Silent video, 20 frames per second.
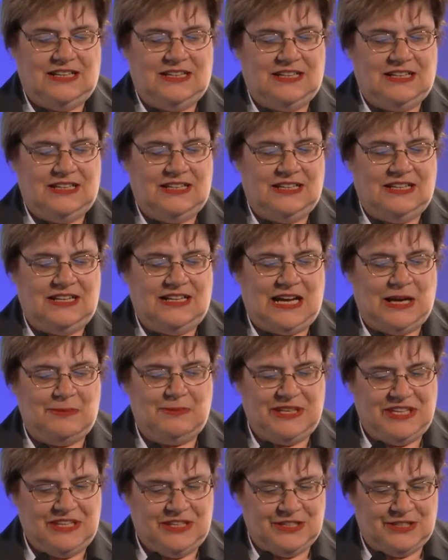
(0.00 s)

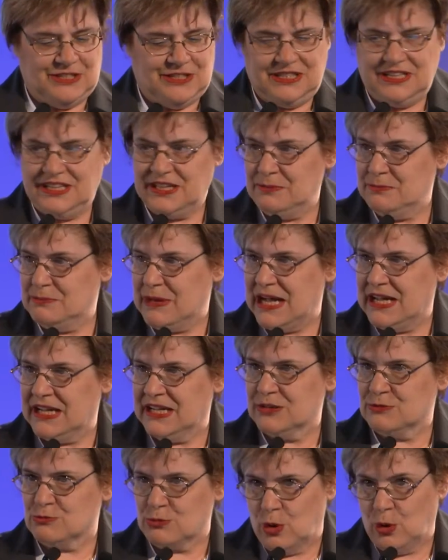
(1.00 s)
I'm here in
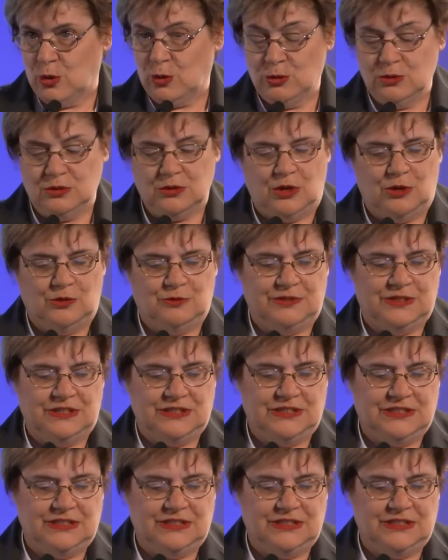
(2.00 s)
my role of